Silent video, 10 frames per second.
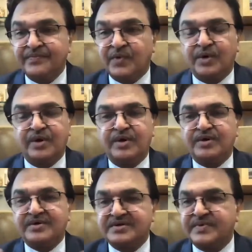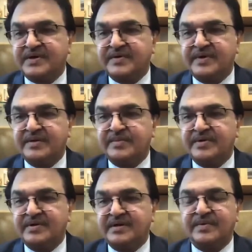all doctors were
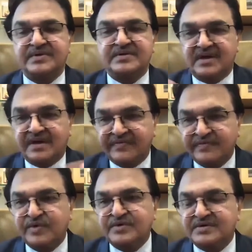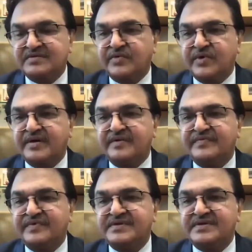available, our staff was quite
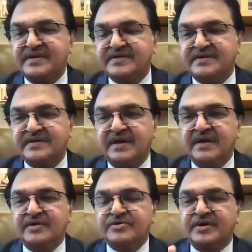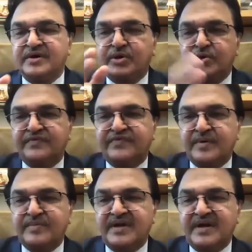often stationed. So cue
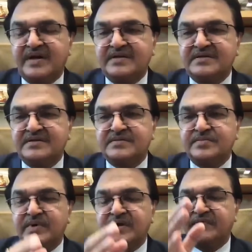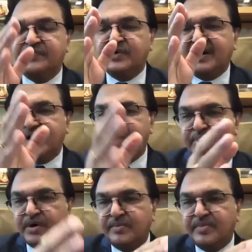from that is, if you had
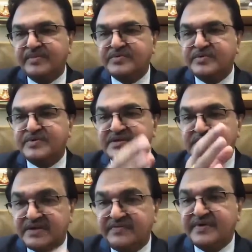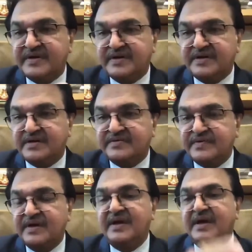problems which were severe enough
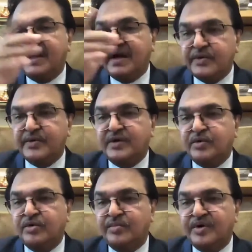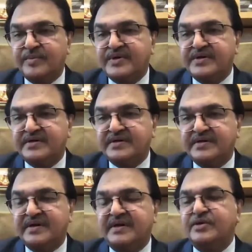and you had
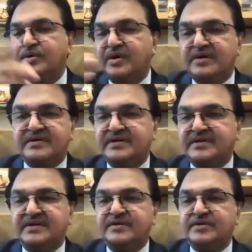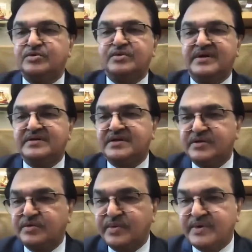comorbidity and you got treated in 2 days and
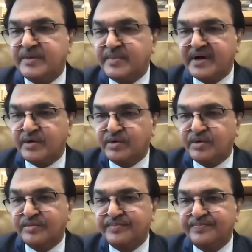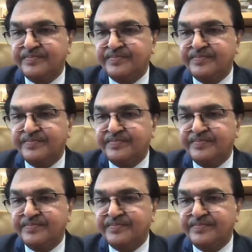you went back home,